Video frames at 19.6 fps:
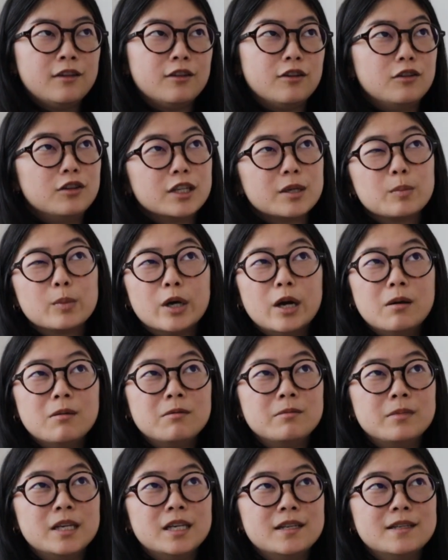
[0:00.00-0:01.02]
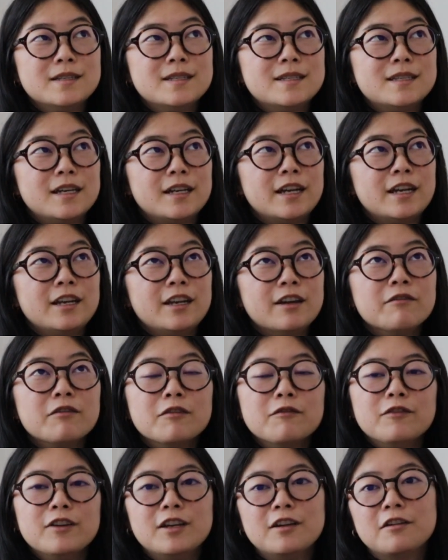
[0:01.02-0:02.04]
The only problem is that I
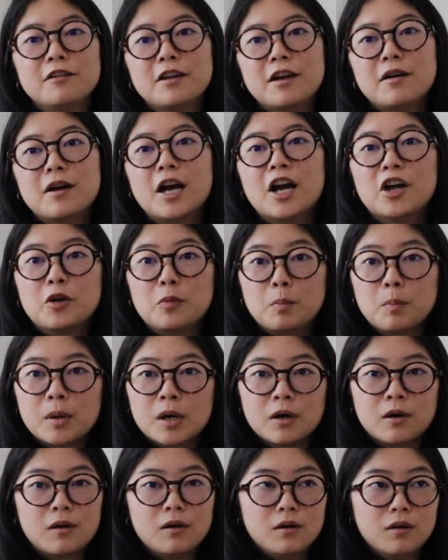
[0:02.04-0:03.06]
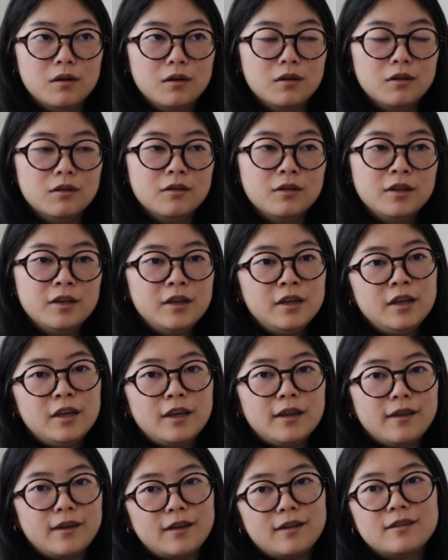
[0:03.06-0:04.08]
never figured out how to purl,
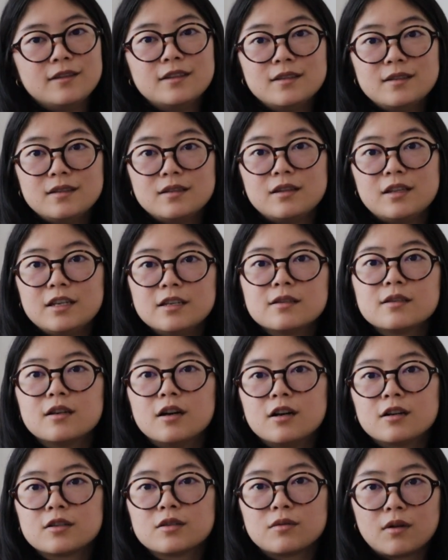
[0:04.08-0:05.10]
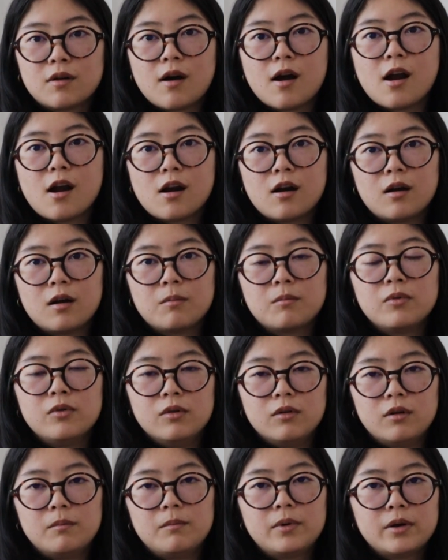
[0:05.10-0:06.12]
and these socks require
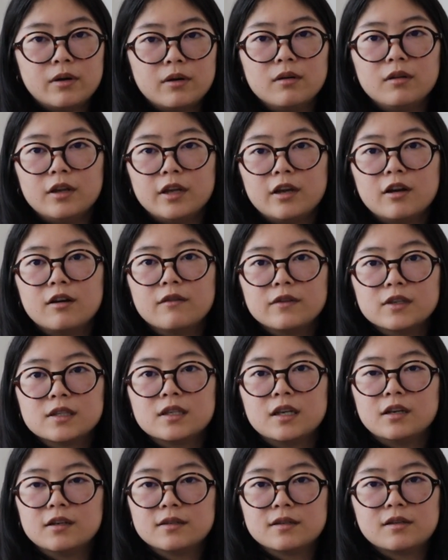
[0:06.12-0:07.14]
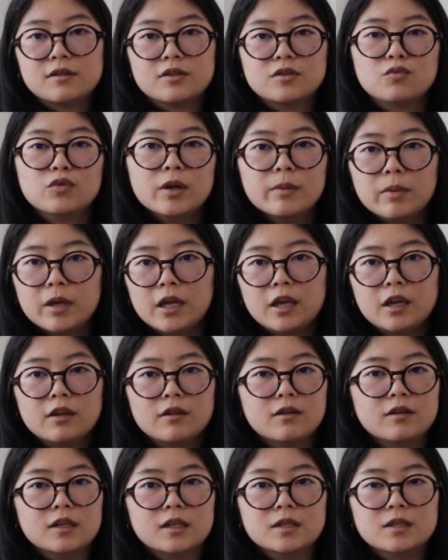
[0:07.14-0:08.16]
purling, obviously, because there's
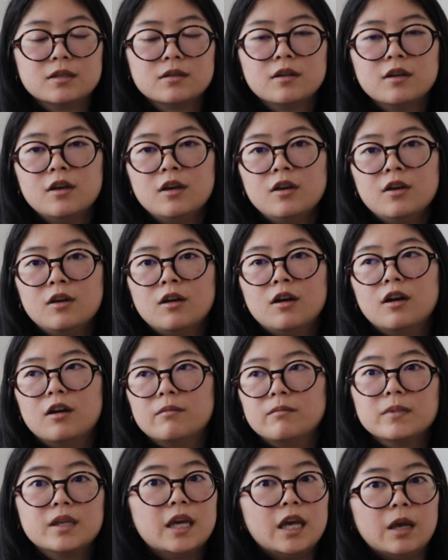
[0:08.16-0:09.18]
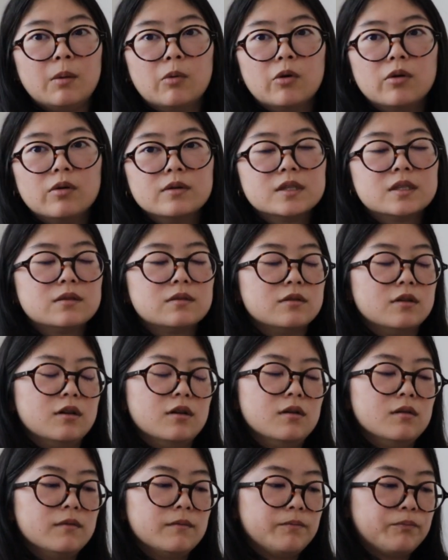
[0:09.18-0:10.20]
ribbing, there's cables.
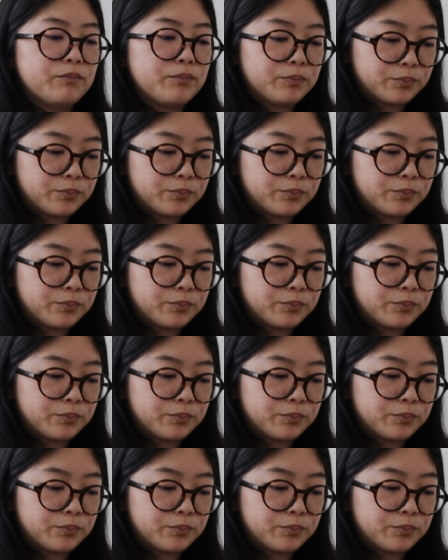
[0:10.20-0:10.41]
So